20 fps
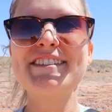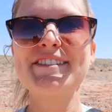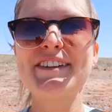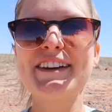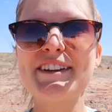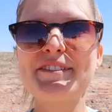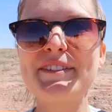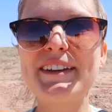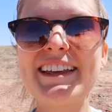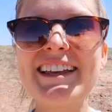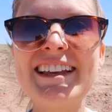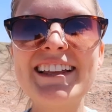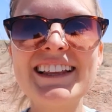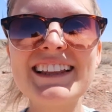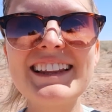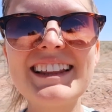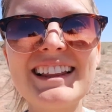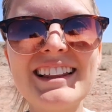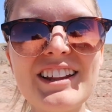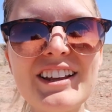So we're gonna be
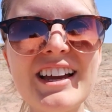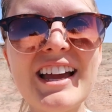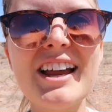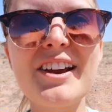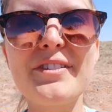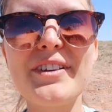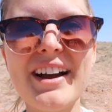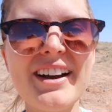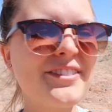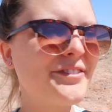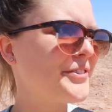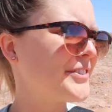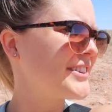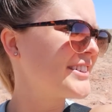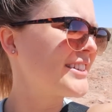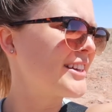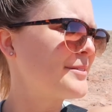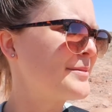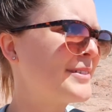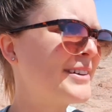looking around for
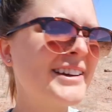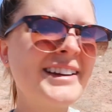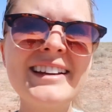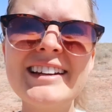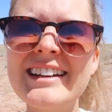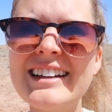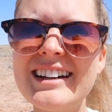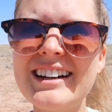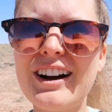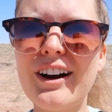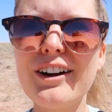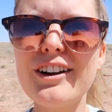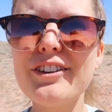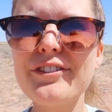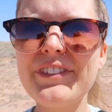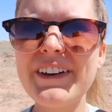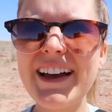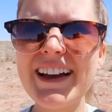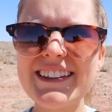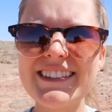some
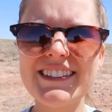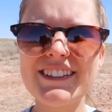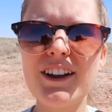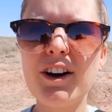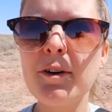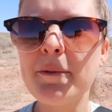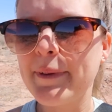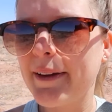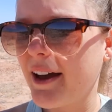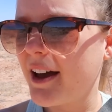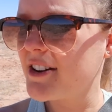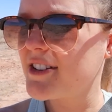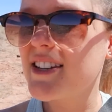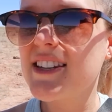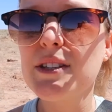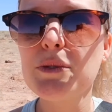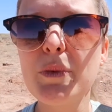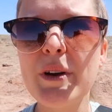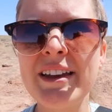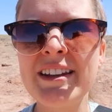artifacts, and oh my gosh,
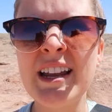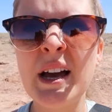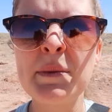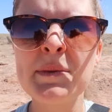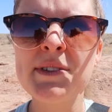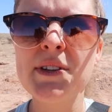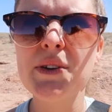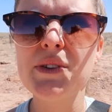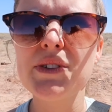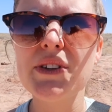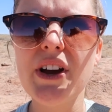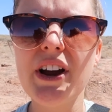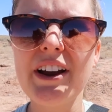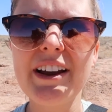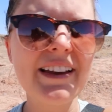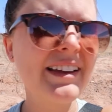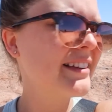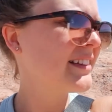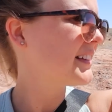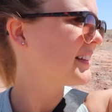this wind, I'm so
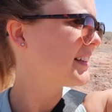sorry.